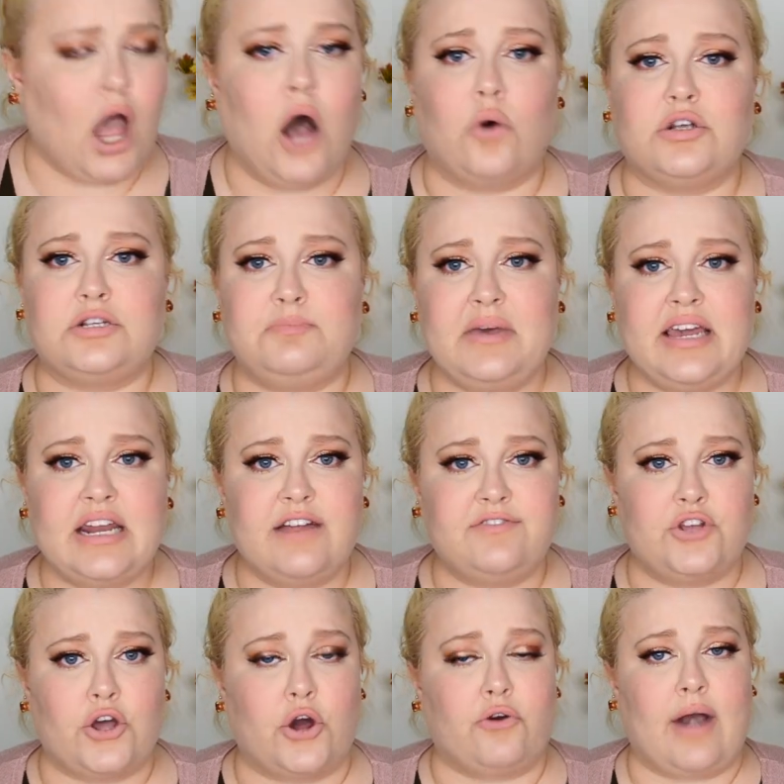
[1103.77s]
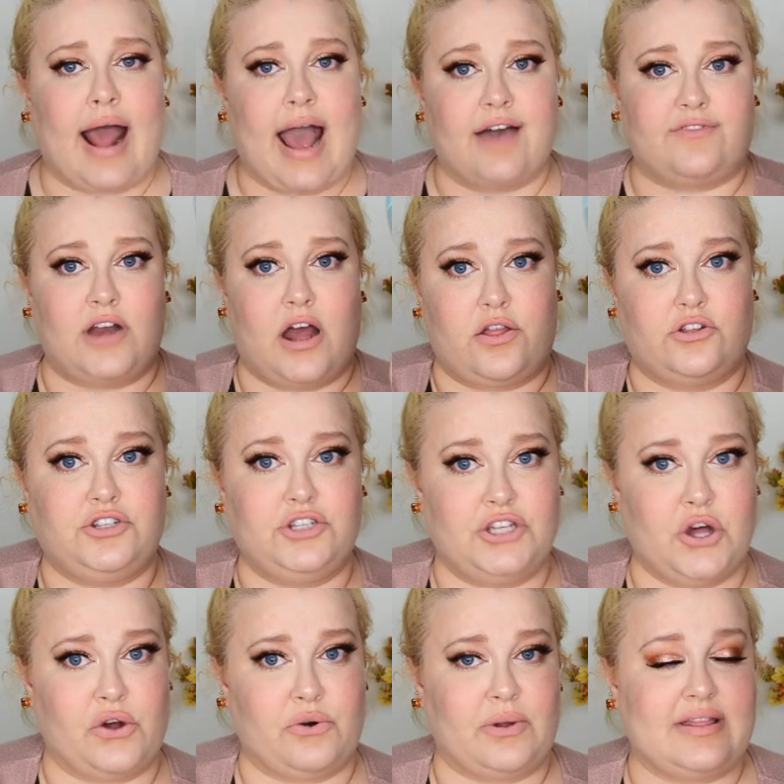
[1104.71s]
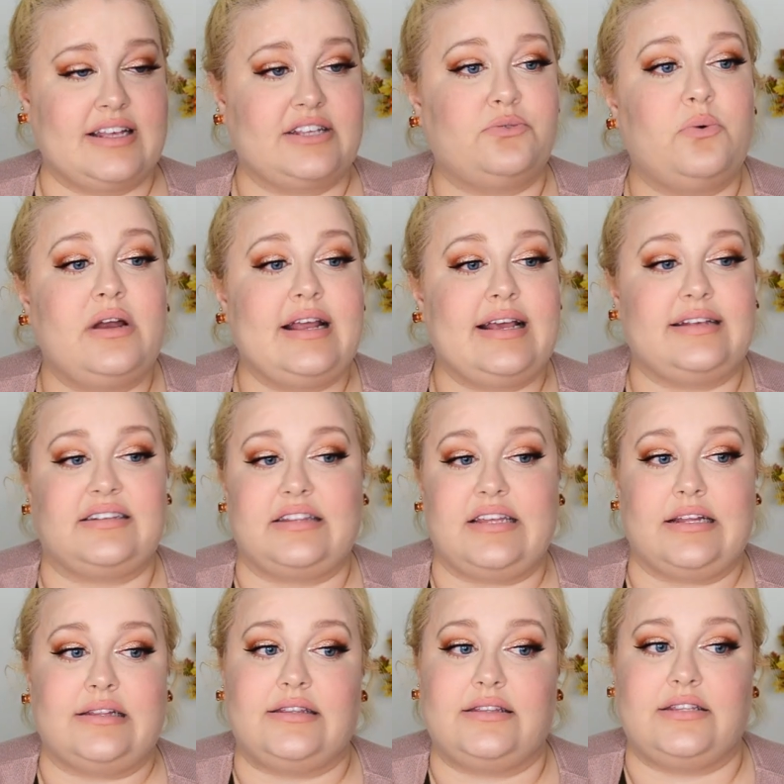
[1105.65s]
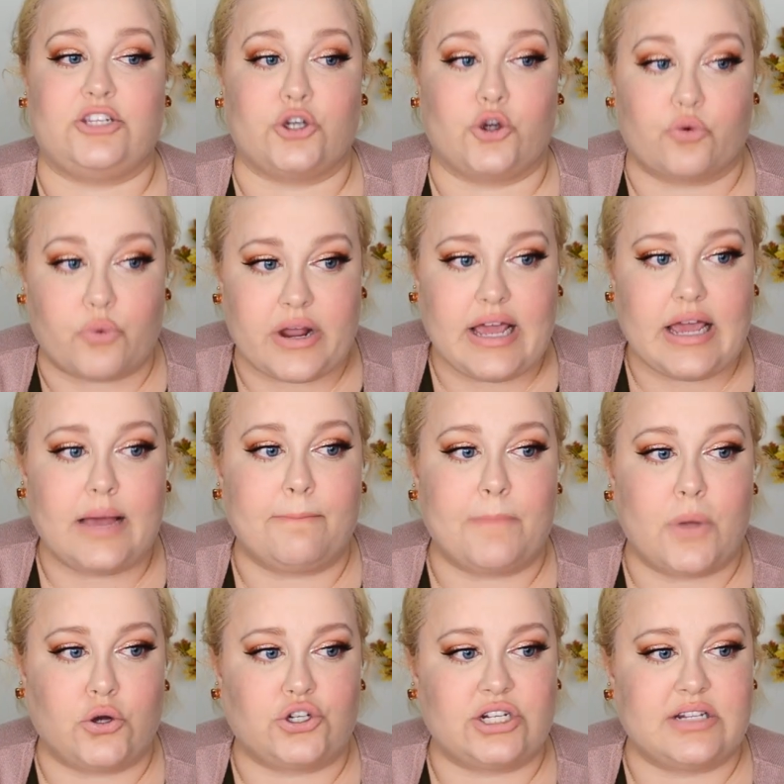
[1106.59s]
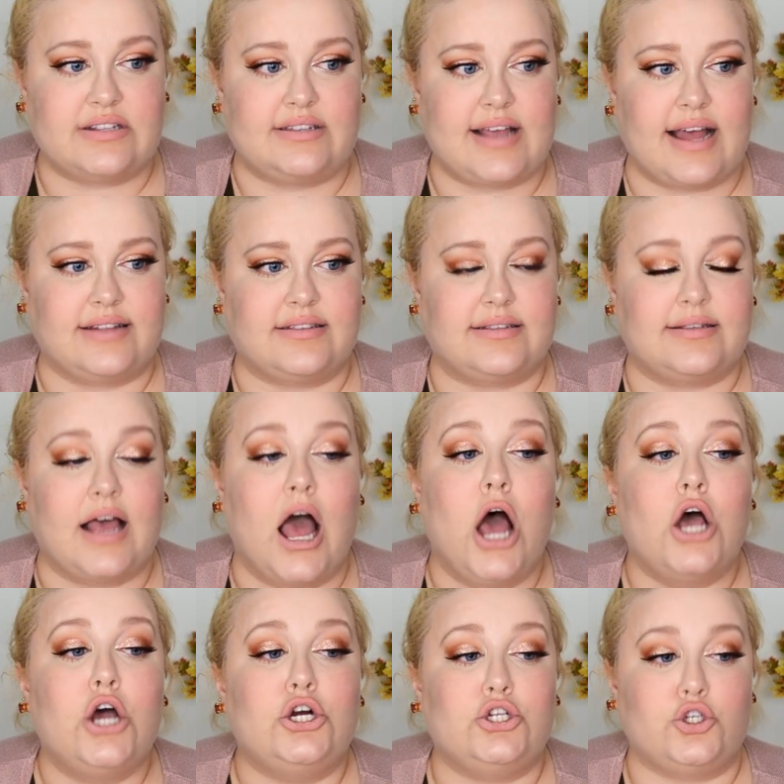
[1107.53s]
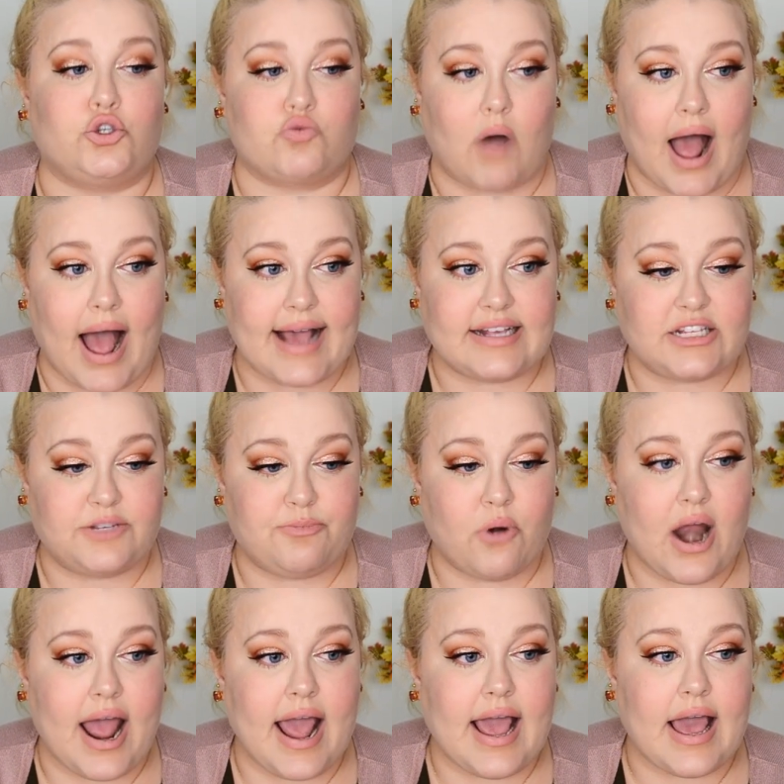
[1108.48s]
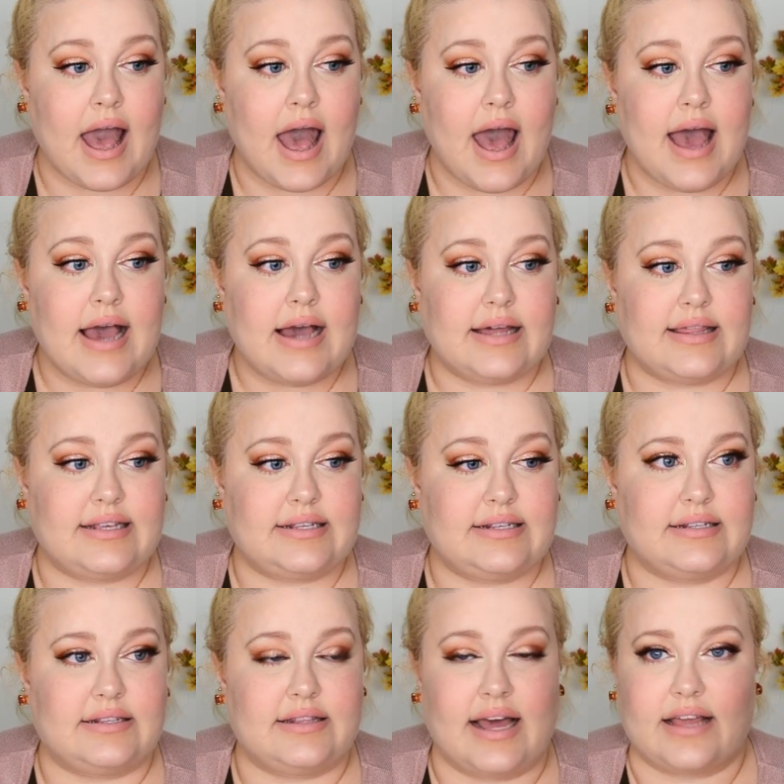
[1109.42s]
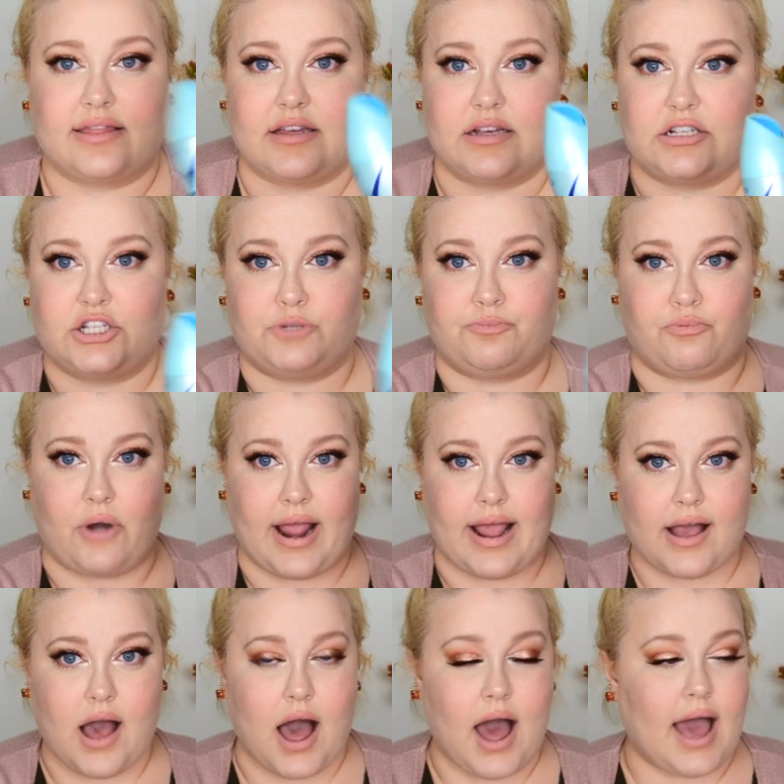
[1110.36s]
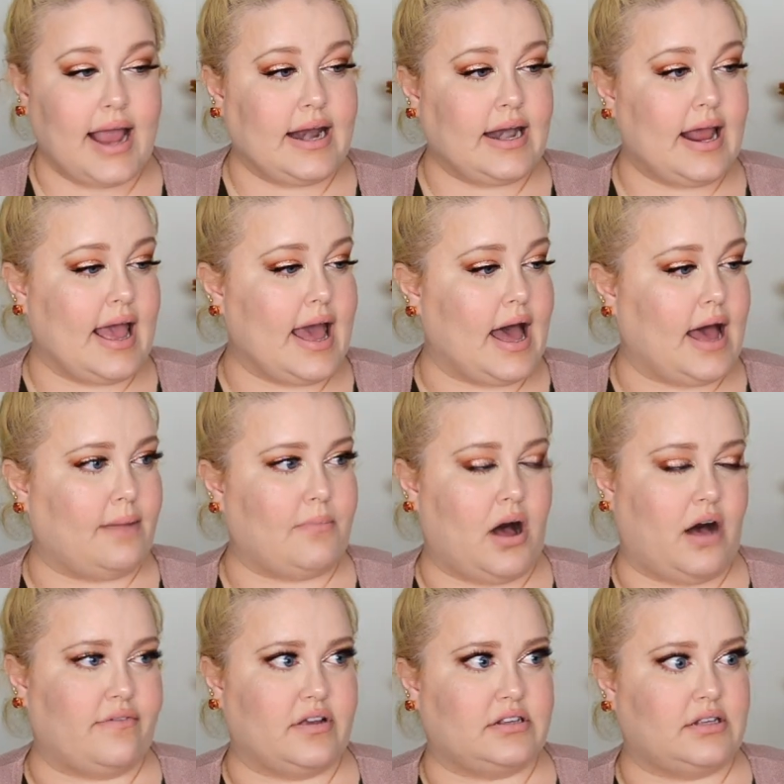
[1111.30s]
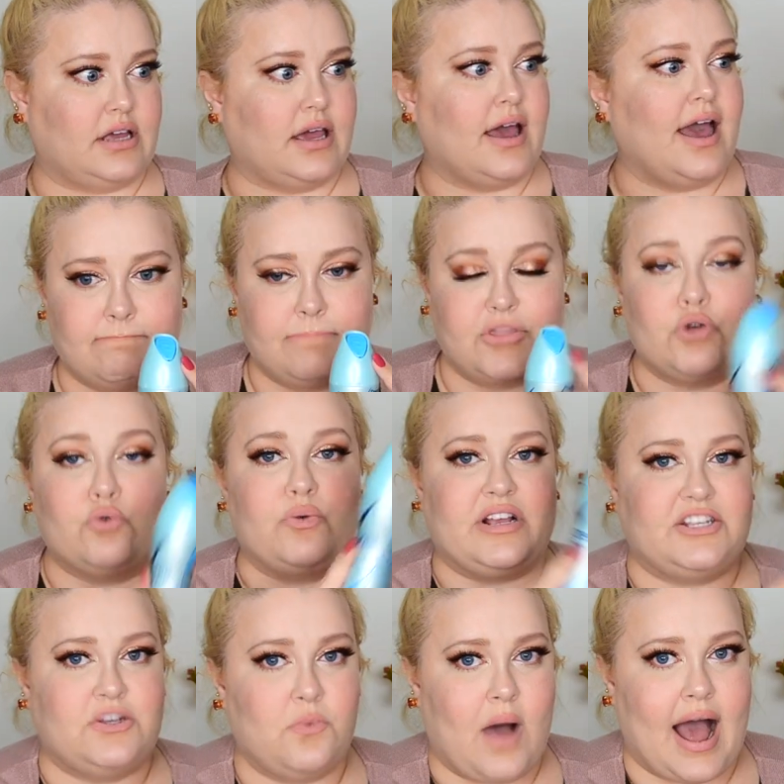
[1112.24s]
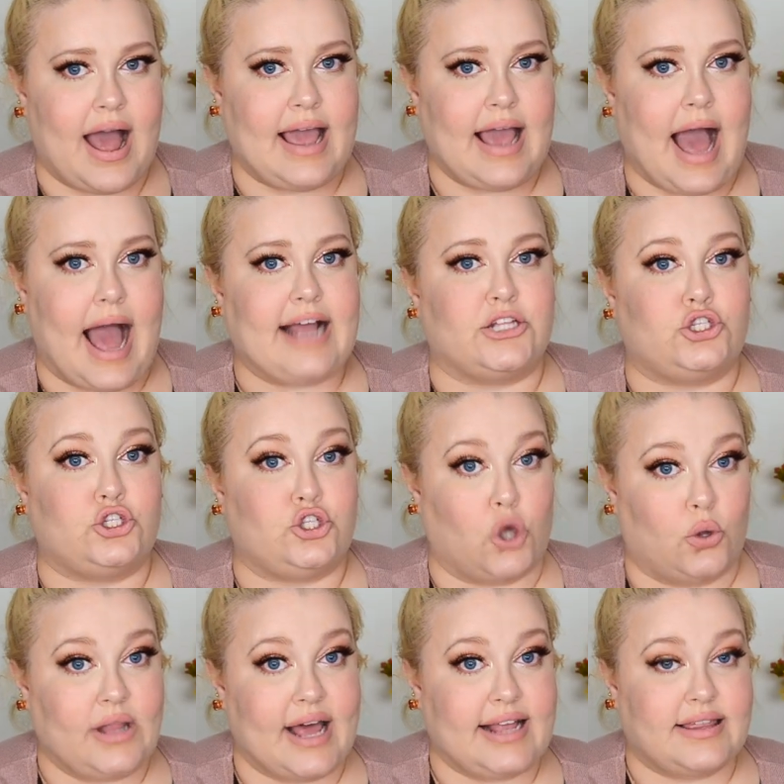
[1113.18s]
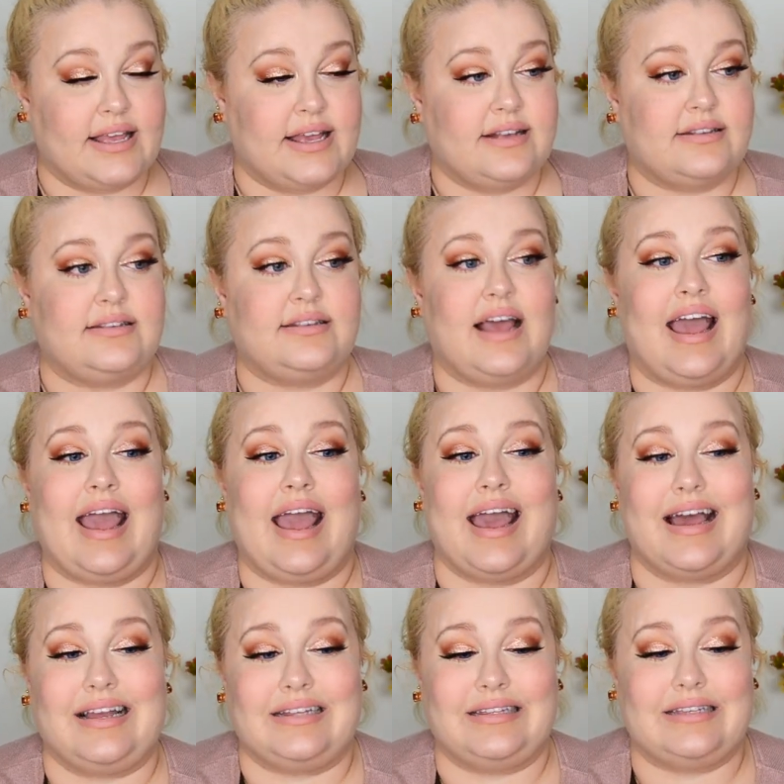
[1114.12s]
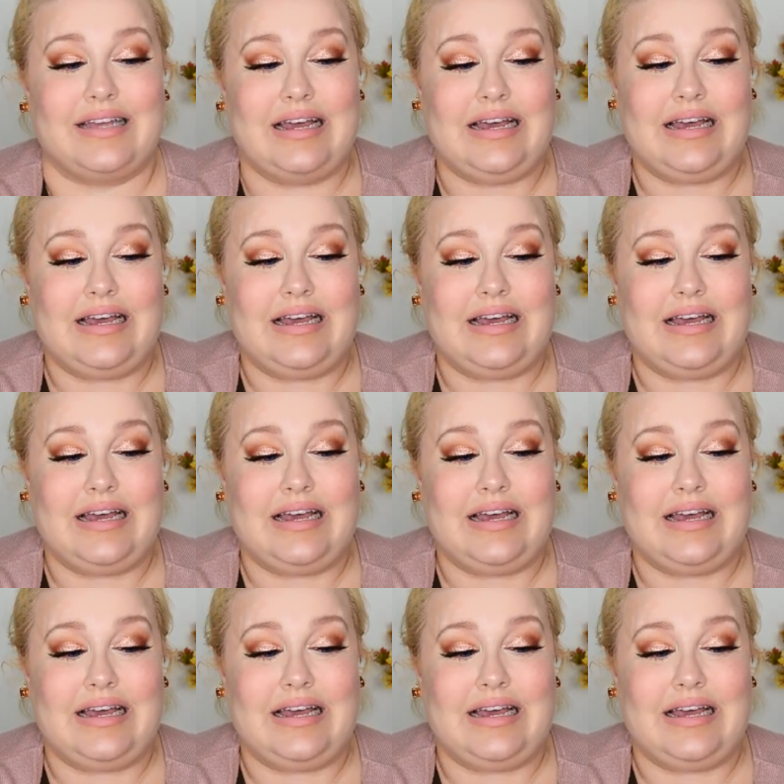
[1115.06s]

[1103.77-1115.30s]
oh, speaking of deodorant, I have another deodorant. This one is the Degree Motion Sense dry spray. This is like the spray kind, um, obviously. The reason why I don't like this and